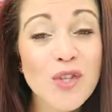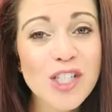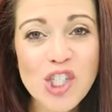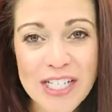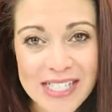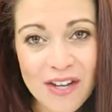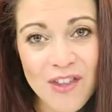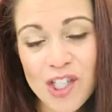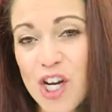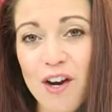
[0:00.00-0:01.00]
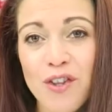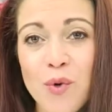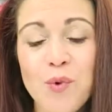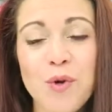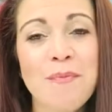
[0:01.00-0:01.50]
So the gist of the chair in
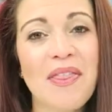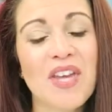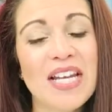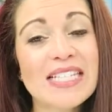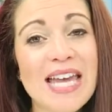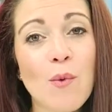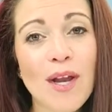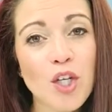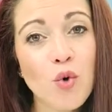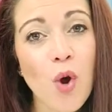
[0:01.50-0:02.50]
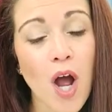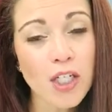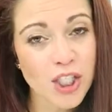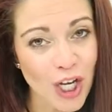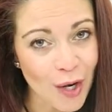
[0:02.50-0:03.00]
the room method is that when you
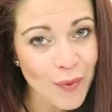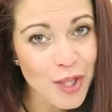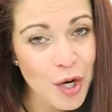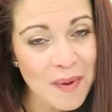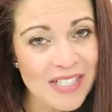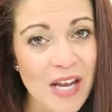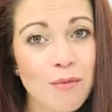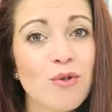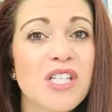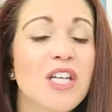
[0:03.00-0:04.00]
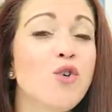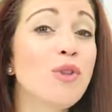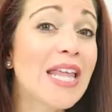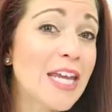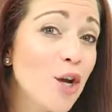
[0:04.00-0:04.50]
are done with your bedtime routine, you
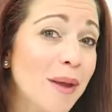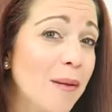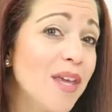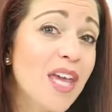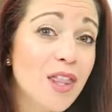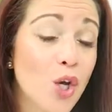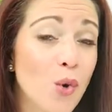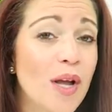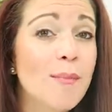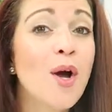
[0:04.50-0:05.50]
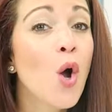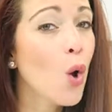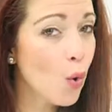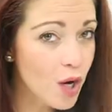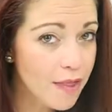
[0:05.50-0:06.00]
lay your baby in the crib
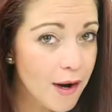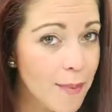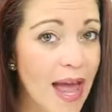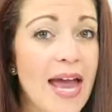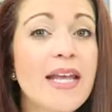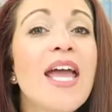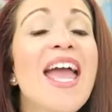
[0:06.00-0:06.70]
or their bed,